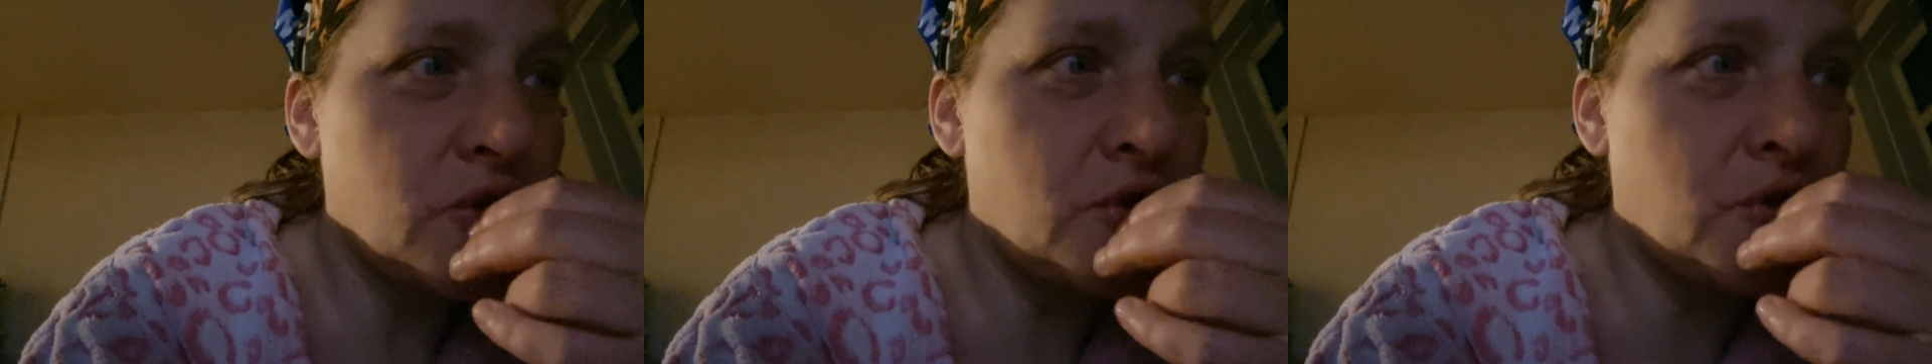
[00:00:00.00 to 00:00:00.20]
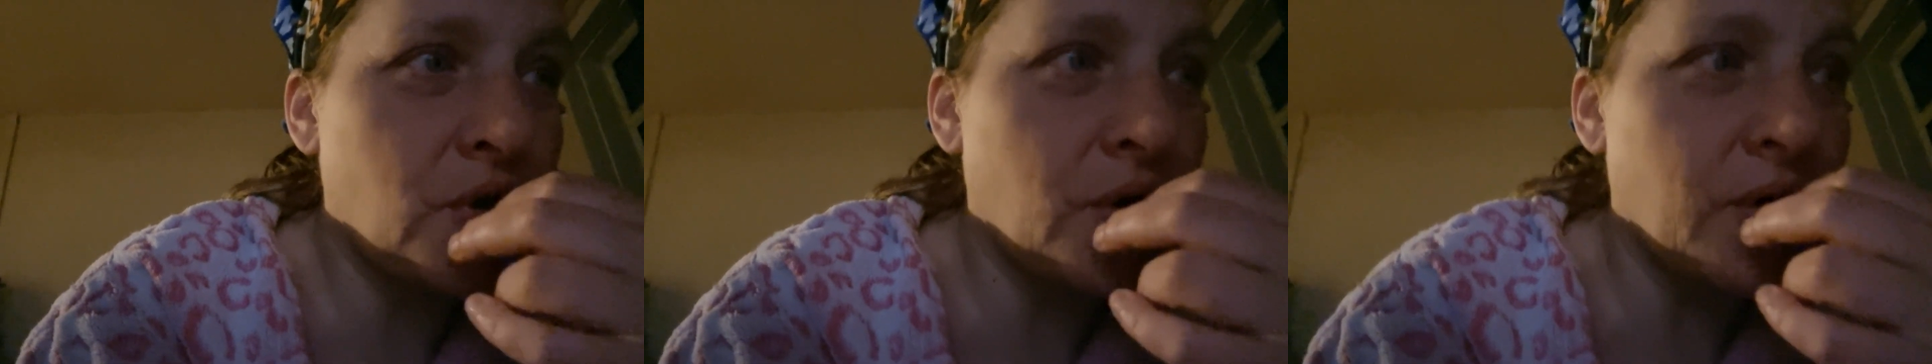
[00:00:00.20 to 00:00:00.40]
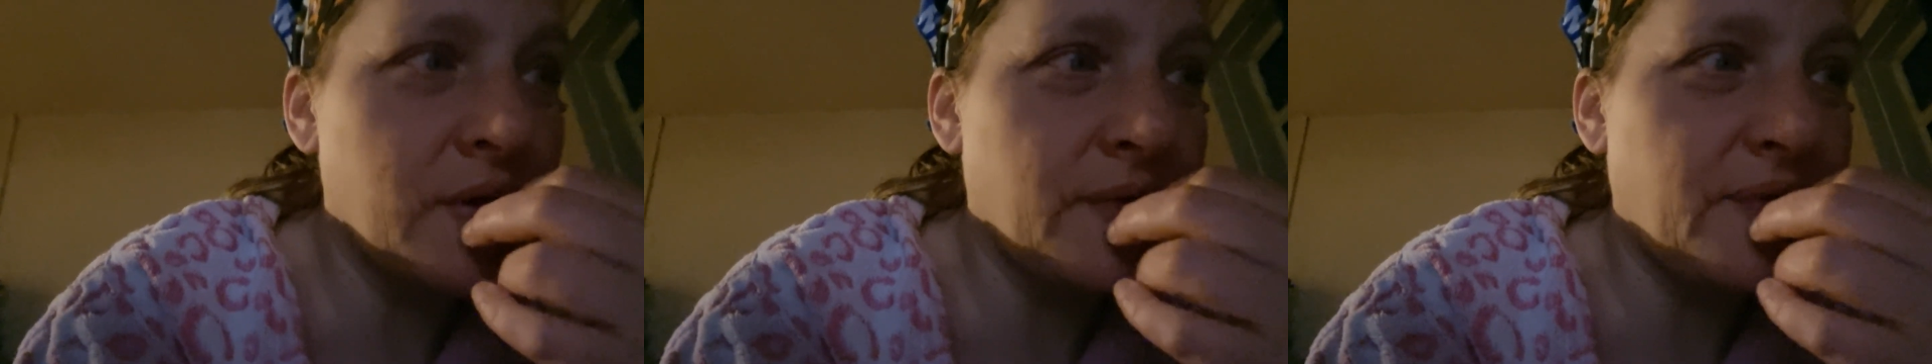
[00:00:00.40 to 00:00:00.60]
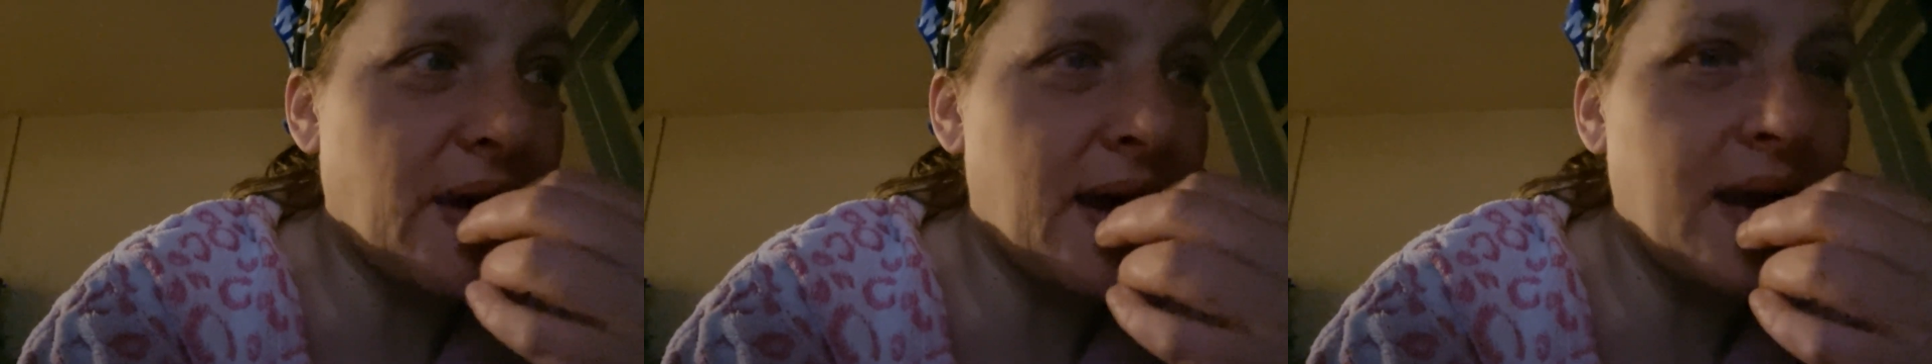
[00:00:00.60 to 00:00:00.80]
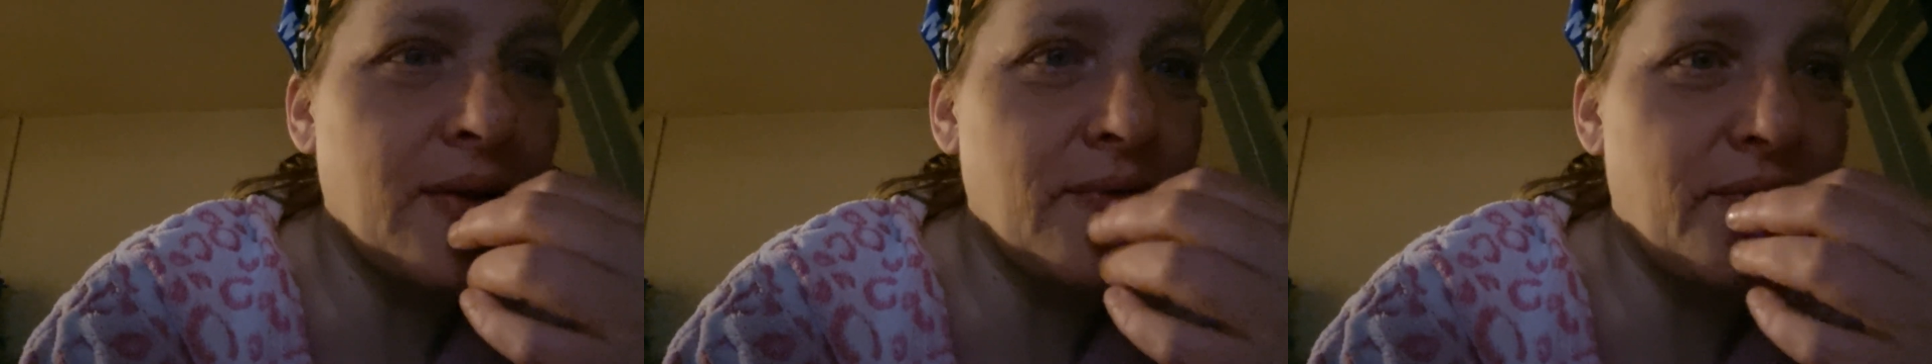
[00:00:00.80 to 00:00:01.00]
tore the
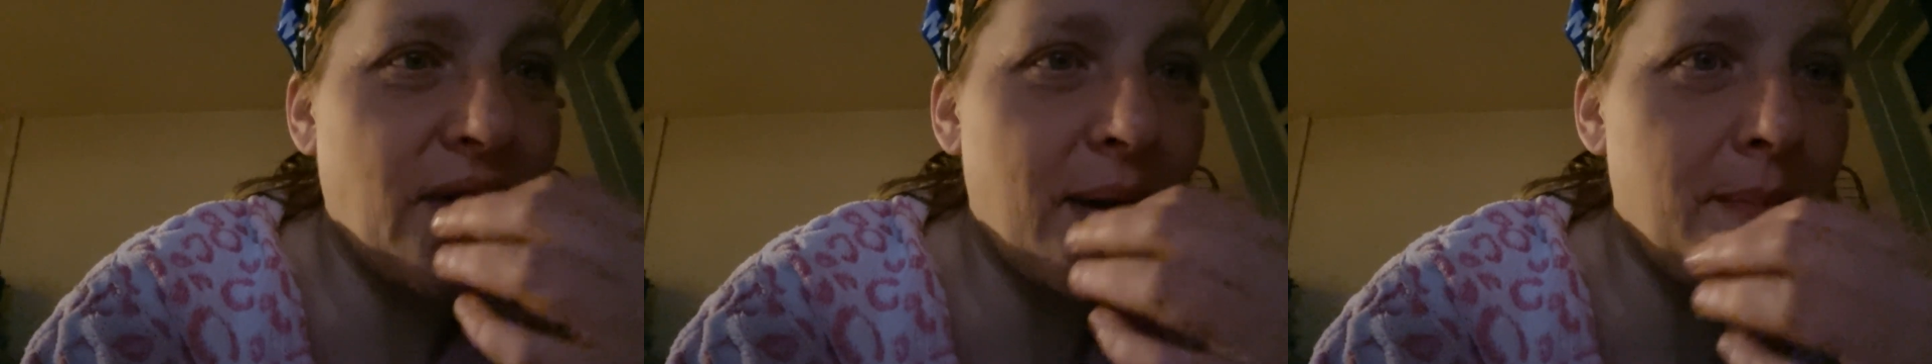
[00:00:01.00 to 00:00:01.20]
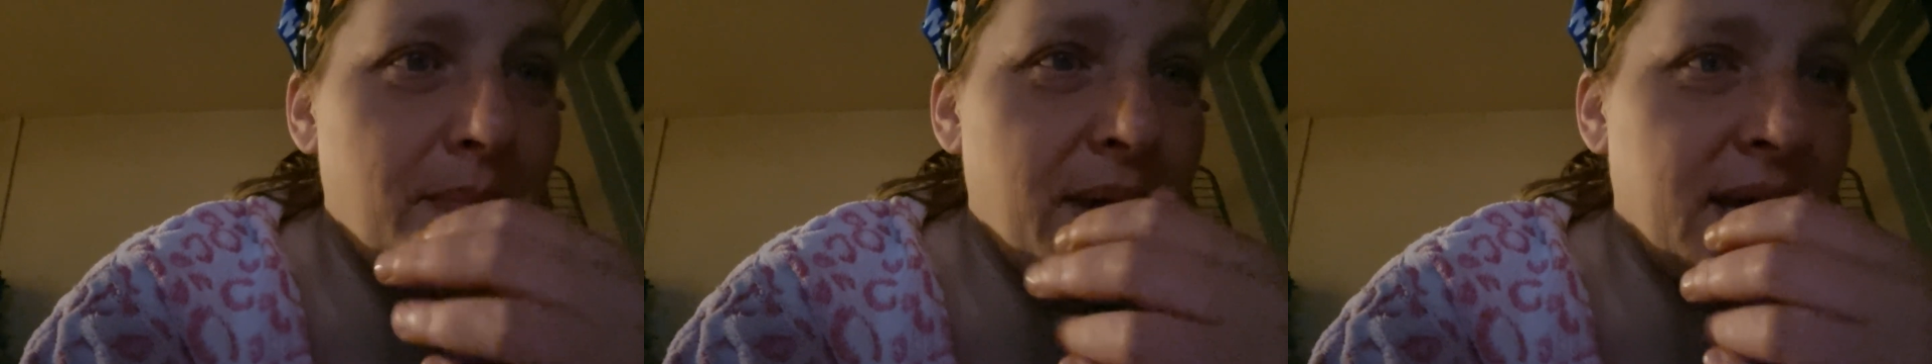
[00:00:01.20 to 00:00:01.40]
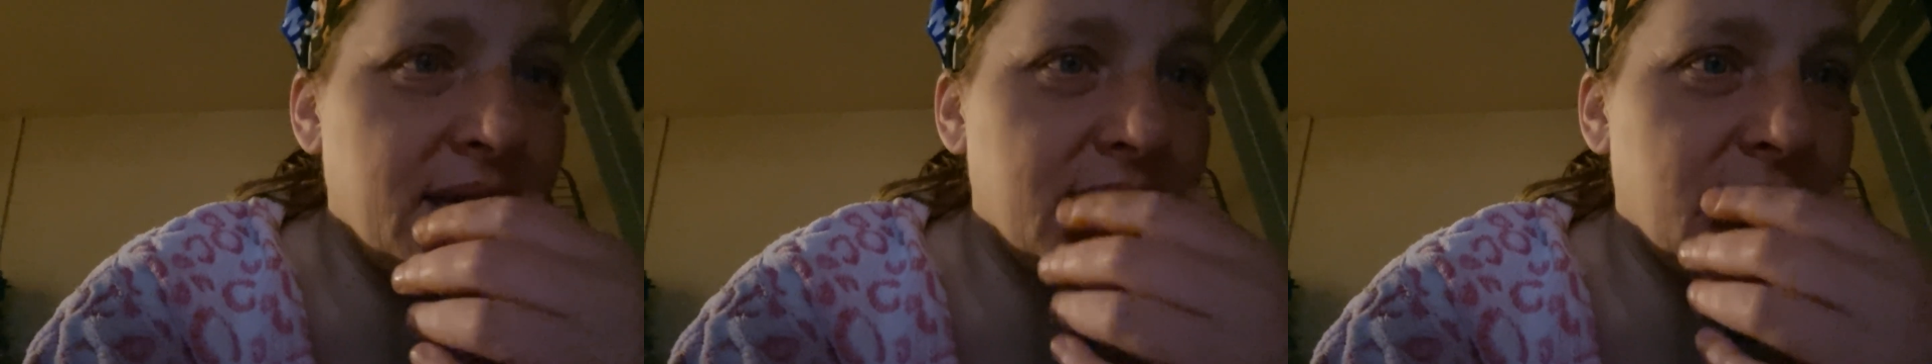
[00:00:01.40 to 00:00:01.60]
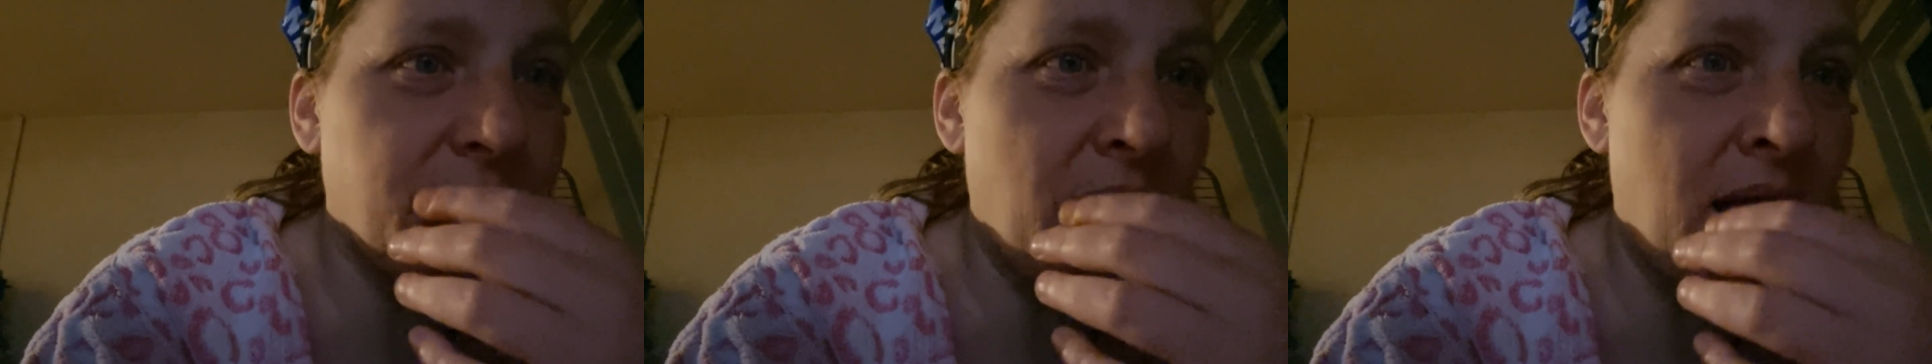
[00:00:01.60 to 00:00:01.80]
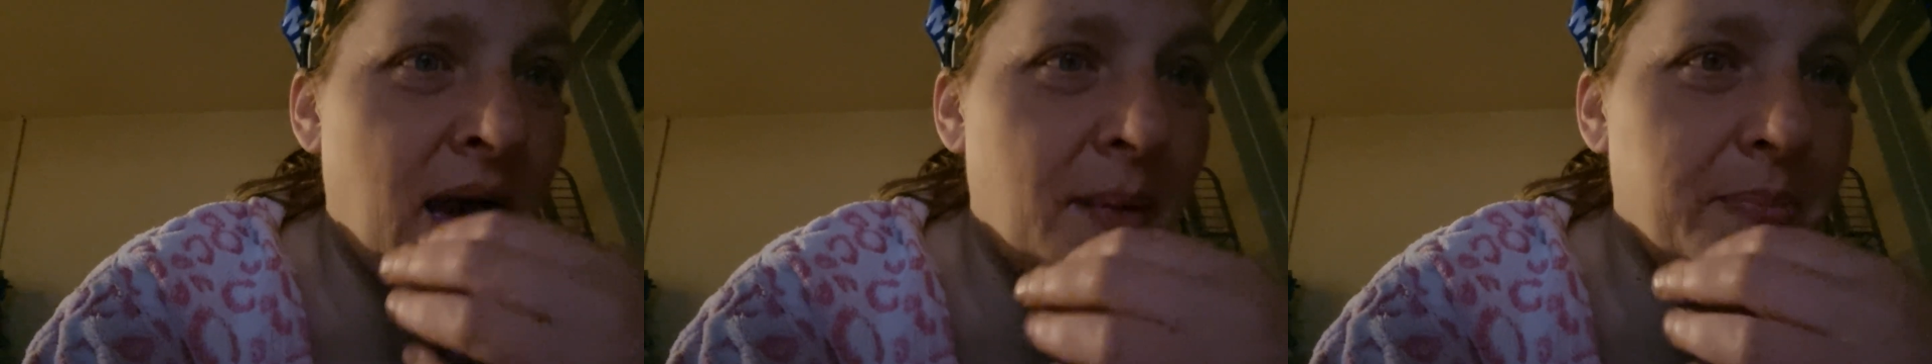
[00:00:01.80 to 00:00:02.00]
fucking fan base
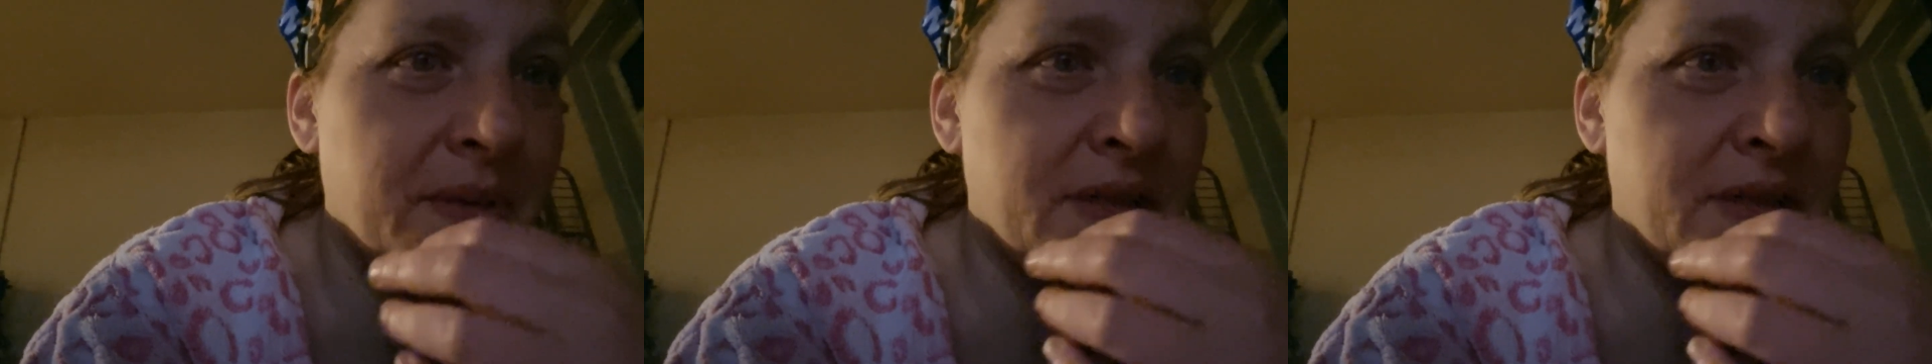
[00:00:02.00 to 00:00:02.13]
apart